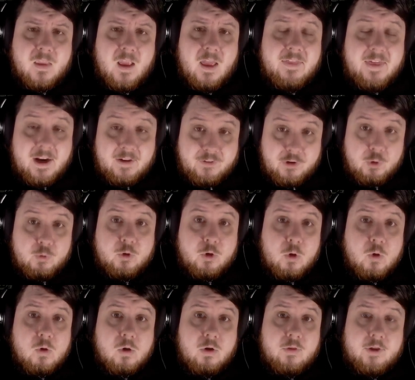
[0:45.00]
that if you
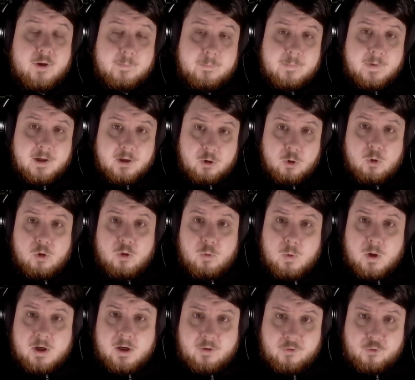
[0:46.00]
Google them and Google the
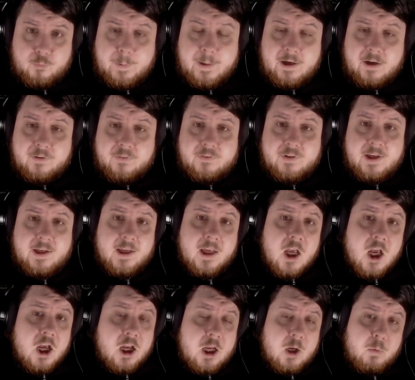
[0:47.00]
word conspiracy,
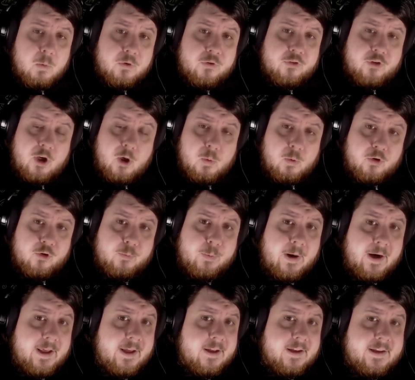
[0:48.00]
you will see we're
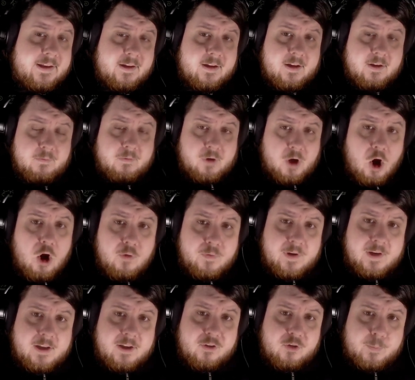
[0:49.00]
spreading
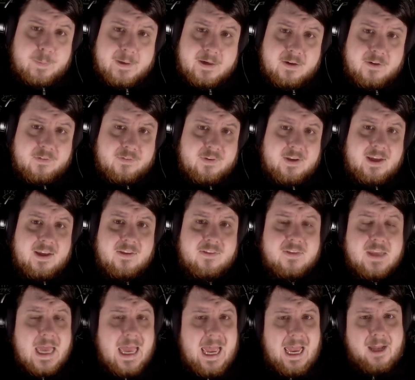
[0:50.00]
COVID
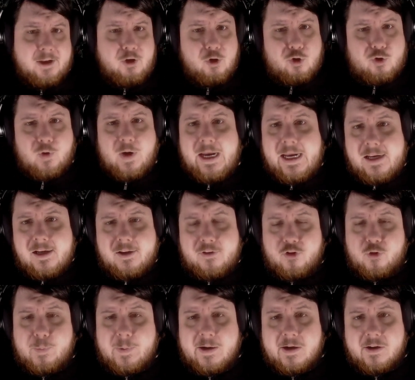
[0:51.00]
conspiracies and Ukraine
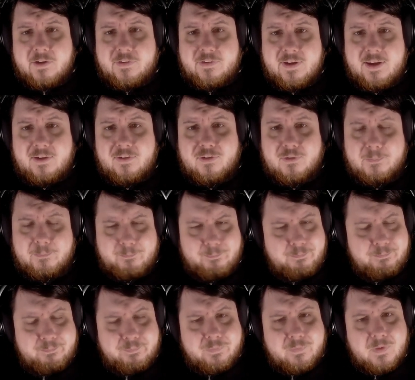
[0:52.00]
conspiracies.
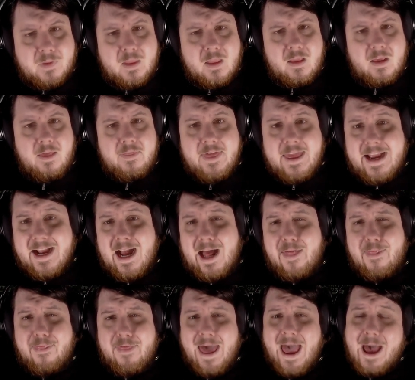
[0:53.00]
They
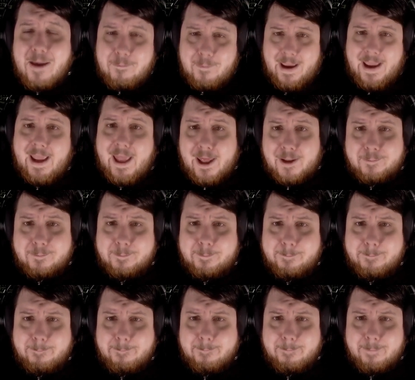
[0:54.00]
got that man
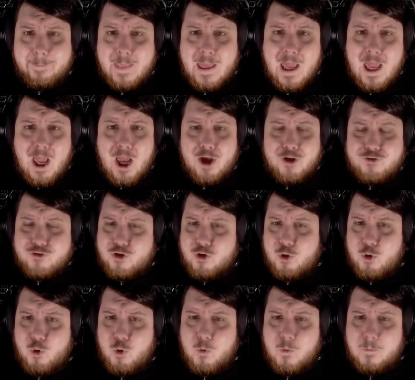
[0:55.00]

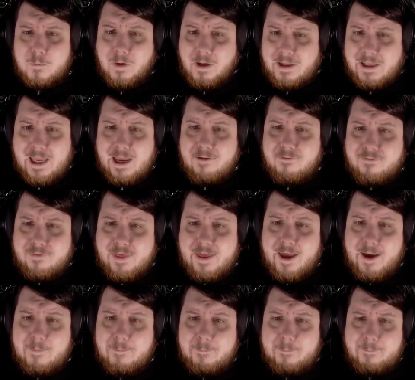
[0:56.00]
to give
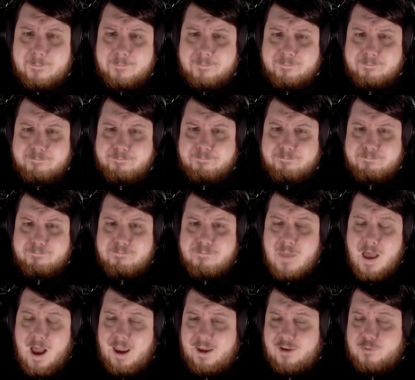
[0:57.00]
them
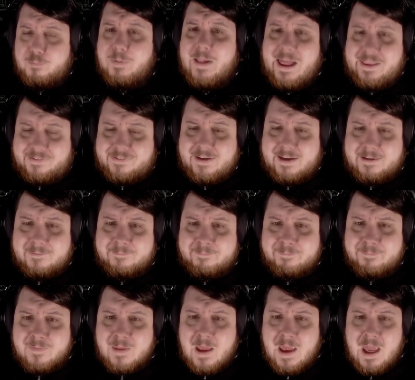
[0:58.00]
his blessing
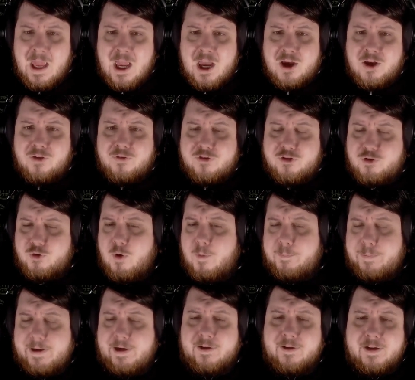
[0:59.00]
to do a
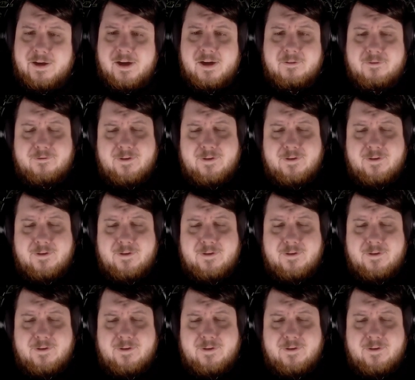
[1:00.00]
period of